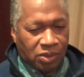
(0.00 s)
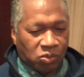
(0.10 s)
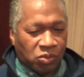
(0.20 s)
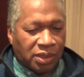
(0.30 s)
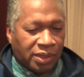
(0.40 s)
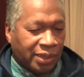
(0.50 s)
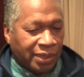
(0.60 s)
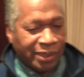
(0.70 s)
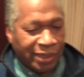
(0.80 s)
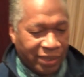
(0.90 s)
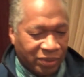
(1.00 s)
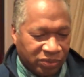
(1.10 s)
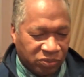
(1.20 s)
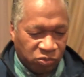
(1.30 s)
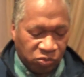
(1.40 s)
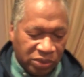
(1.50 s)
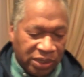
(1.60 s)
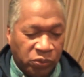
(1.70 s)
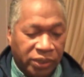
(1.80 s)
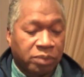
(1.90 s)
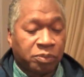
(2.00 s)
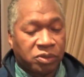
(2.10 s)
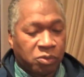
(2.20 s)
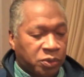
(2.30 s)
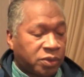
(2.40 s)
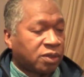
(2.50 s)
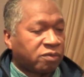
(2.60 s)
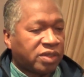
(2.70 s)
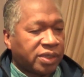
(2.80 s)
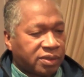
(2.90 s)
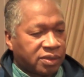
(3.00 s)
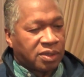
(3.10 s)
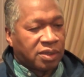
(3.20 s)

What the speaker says: Well, when I wake up in the morning of late,